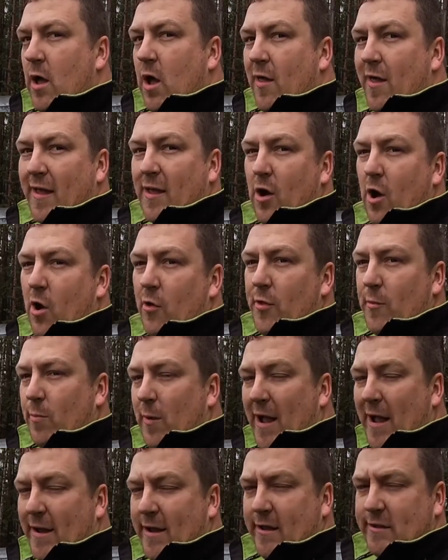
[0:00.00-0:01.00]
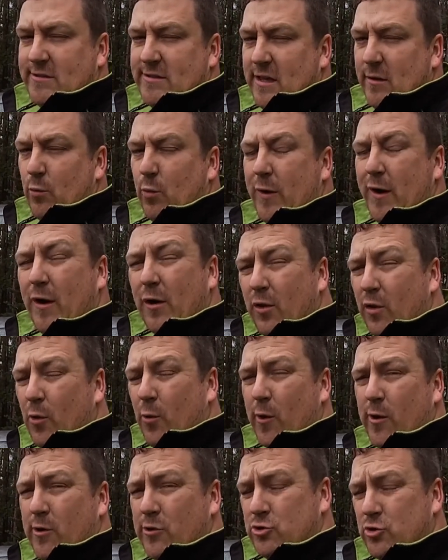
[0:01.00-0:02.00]
like all the brackets and rear
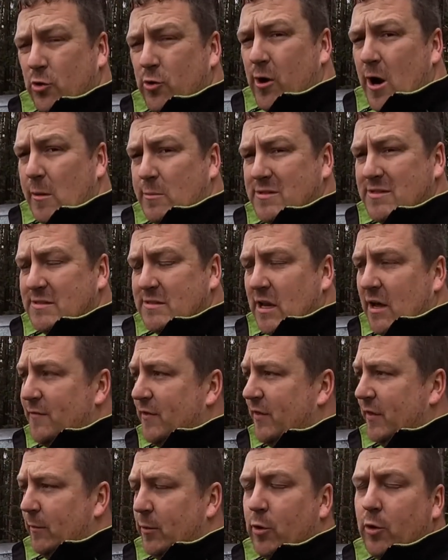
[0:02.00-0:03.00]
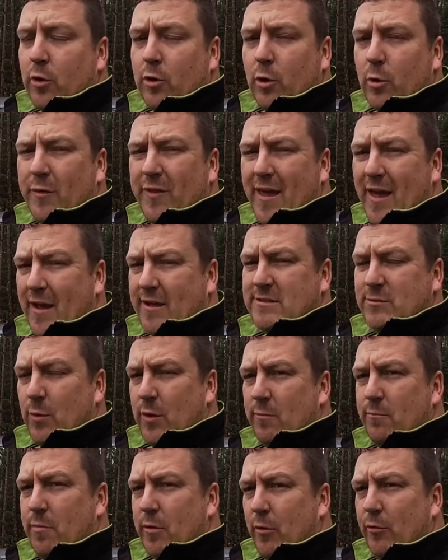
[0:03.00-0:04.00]
lower control arms and stuff. I think I'm going to go with
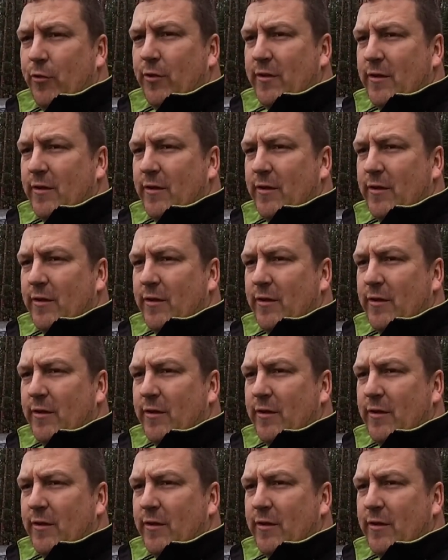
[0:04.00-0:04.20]
S1 built.